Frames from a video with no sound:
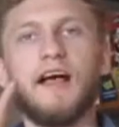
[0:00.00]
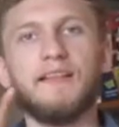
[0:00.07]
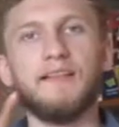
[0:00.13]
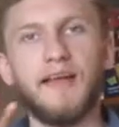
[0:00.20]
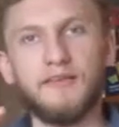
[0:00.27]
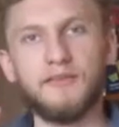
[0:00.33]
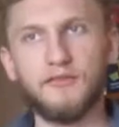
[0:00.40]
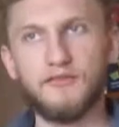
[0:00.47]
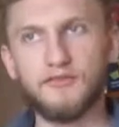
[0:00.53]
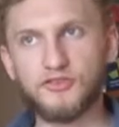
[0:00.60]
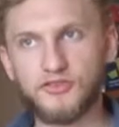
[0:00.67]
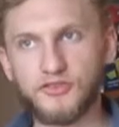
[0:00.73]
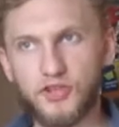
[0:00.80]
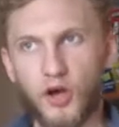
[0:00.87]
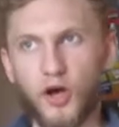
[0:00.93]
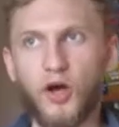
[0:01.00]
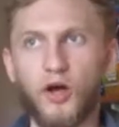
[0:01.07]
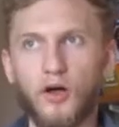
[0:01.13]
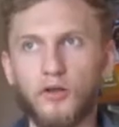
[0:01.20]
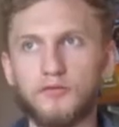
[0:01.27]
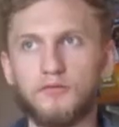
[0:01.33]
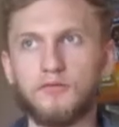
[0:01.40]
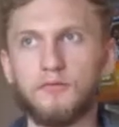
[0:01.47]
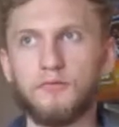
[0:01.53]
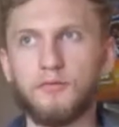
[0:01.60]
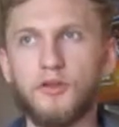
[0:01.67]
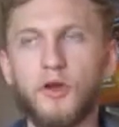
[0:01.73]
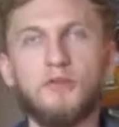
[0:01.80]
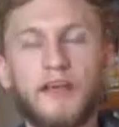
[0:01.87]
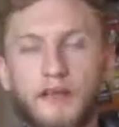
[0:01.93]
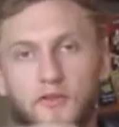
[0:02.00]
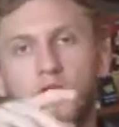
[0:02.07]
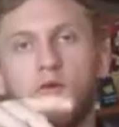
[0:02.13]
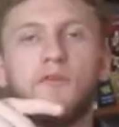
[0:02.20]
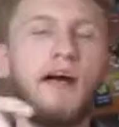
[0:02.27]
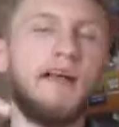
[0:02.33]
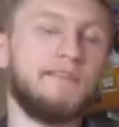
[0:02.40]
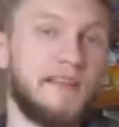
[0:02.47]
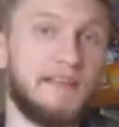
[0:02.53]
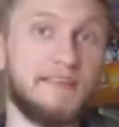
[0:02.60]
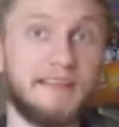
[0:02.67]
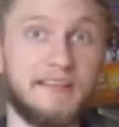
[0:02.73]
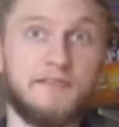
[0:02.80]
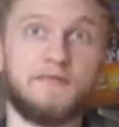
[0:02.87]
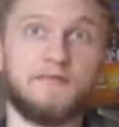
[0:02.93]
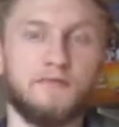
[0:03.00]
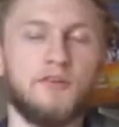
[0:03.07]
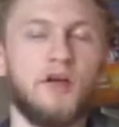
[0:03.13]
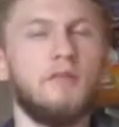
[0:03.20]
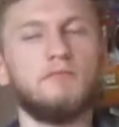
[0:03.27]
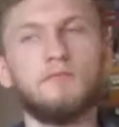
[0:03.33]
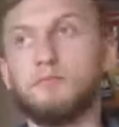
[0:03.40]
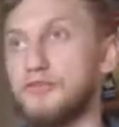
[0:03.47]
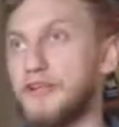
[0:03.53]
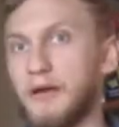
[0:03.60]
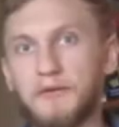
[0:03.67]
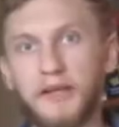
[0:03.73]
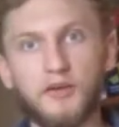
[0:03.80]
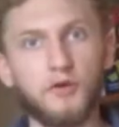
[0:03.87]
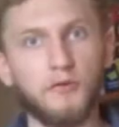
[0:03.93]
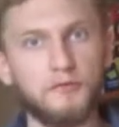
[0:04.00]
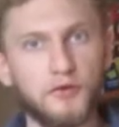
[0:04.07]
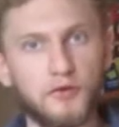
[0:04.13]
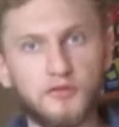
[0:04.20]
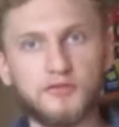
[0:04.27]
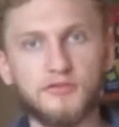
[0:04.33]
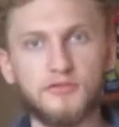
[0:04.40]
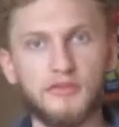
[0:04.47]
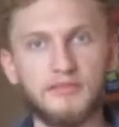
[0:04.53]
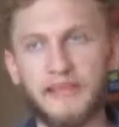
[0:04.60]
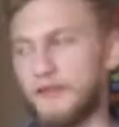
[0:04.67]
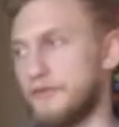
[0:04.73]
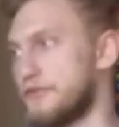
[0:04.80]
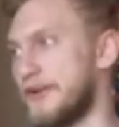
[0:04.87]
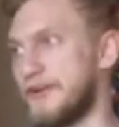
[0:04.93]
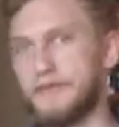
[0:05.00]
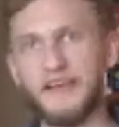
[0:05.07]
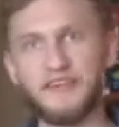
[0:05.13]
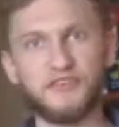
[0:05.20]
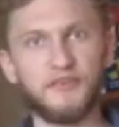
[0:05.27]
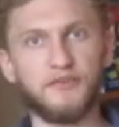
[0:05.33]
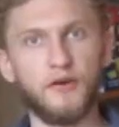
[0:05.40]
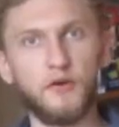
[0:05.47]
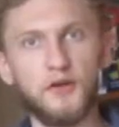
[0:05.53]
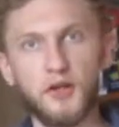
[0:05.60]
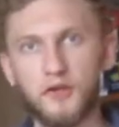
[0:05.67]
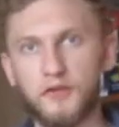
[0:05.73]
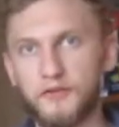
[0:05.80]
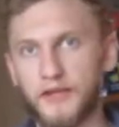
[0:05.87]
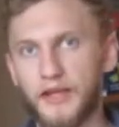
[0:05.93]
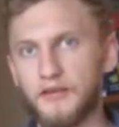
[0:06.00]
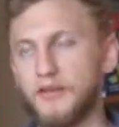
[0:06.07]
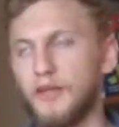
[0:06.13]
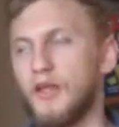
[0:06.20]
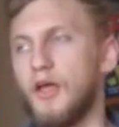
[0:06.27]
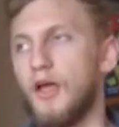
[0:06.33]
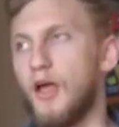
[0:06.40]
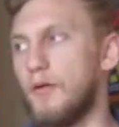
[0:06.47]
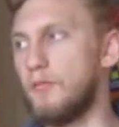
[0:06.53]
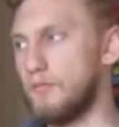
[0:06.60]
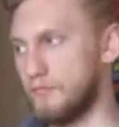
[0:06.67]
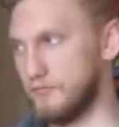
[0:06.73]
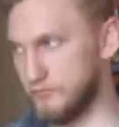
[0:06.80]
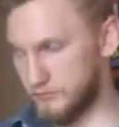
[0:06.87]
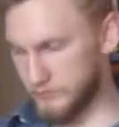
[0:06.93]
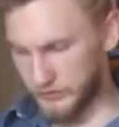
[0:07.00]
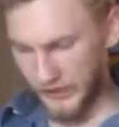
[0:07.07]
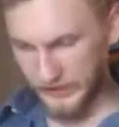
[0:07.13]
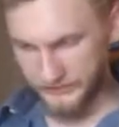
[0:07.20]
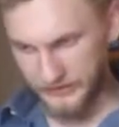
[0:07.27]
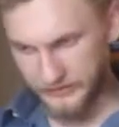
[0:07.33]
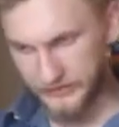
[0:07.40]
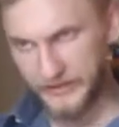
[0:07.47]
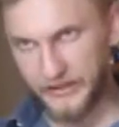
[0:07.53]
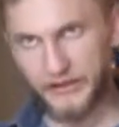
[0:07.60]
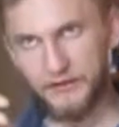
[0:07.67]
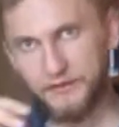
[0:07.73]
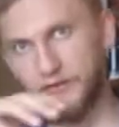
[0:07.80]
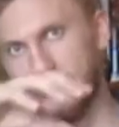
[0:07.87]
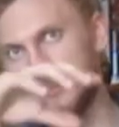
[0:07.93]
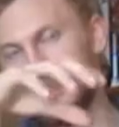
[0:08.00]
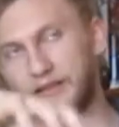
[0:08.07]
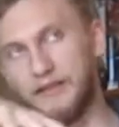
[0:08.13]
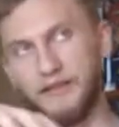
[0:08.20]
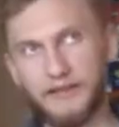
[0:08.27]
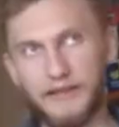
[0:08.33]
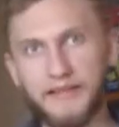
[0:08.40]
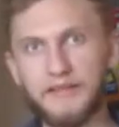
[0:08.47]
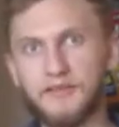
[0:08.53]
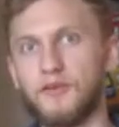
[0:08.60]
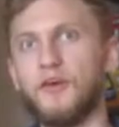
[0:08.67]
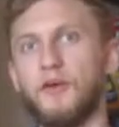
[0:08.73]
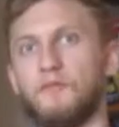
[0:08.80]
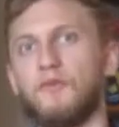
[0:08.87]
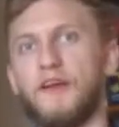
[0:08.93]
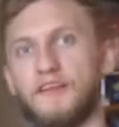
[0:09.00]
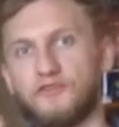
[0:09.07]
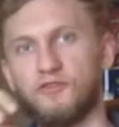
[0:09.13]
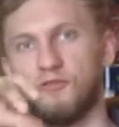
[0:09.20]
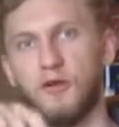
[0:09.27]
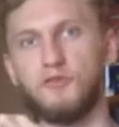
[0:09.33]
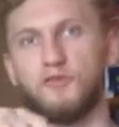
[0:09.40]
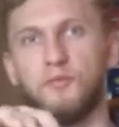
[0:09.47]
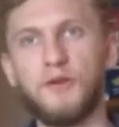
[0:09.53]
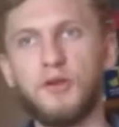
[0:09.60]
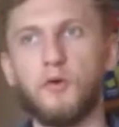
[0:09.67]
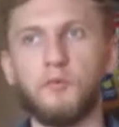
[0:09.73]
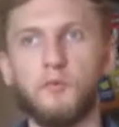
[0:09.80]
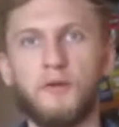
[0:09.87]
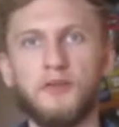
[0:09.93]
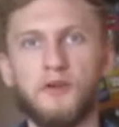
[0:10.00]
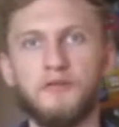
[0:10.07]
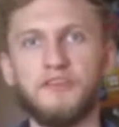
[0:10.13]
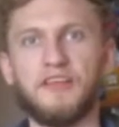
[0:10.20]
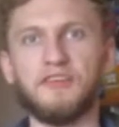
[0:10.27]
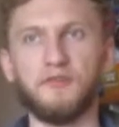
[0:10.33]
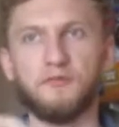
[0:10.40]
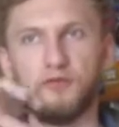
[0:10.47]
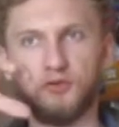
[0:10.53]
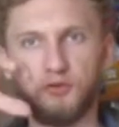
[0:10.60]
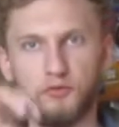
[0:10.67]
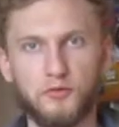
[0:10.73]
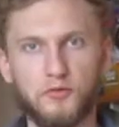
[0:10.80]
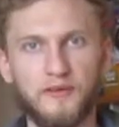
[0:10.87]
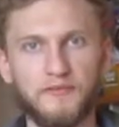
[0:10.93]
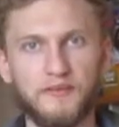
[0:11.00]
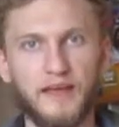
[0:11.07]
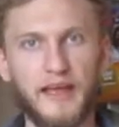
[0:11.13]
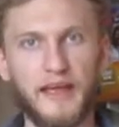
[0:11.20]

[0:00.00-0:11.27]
led Scott Hall. No, that did lead. No, bloody, I'm getting confused. It's like the three faces of Foley all over again. That did lead Razor Ramon to pick up the win over Diesel for the WWE